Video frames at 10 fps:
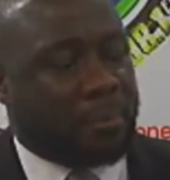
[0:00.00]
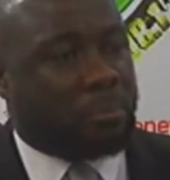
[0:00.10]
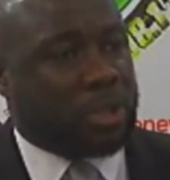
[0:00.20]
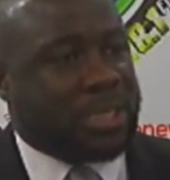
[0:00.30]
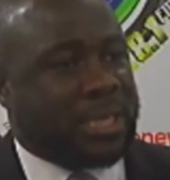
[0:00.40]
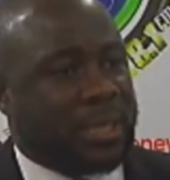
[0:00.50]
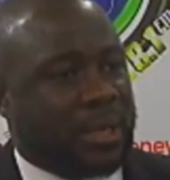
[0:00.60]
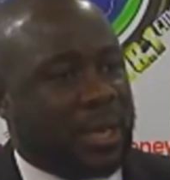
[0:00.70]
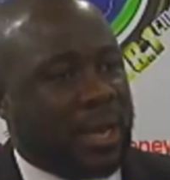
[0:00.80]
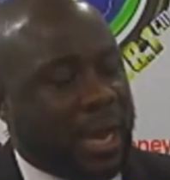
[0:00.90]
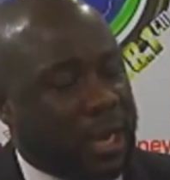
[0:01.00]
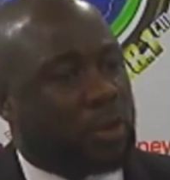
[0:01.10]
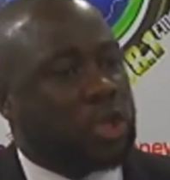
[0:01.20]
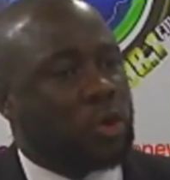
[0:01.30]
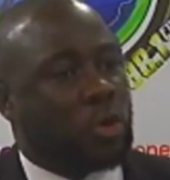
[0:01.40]
budgetary
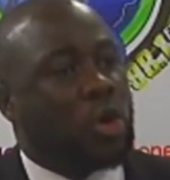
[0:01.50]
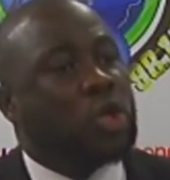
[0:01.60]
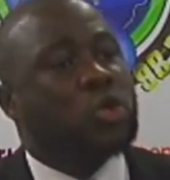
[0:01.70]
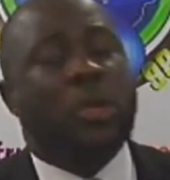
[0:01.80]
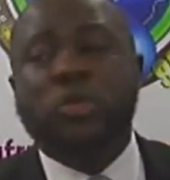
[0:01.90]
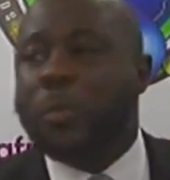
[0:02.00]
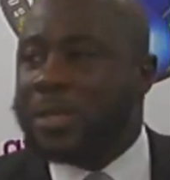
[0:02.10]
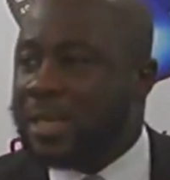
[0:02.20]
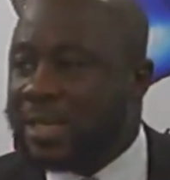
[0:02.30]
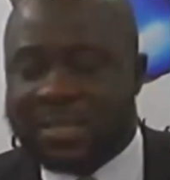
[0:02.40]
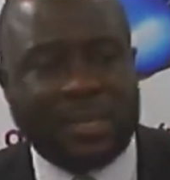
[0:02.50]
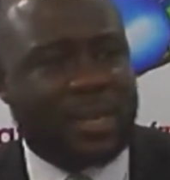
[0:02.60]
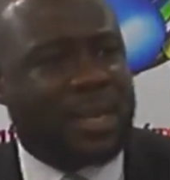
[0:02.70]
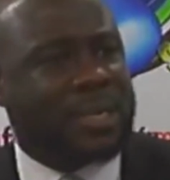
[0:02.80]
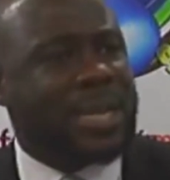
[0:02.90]
allocation to 22%.
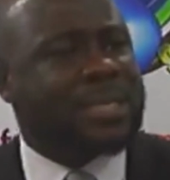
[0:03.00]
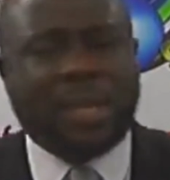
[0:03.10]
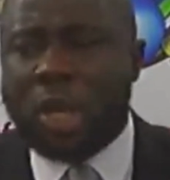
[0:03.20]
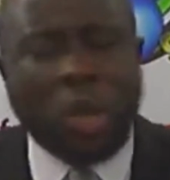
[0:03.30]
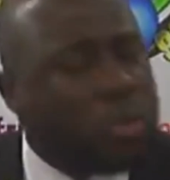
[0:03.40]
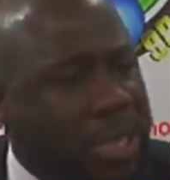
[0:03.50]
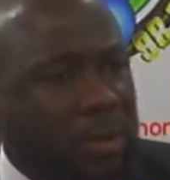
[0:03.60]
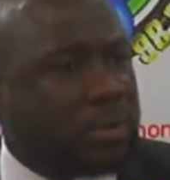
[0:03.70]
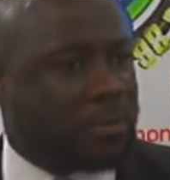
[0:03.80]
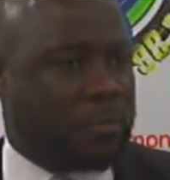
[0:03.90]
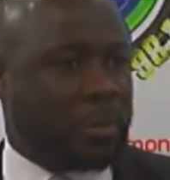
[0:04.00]
That's lots and lots of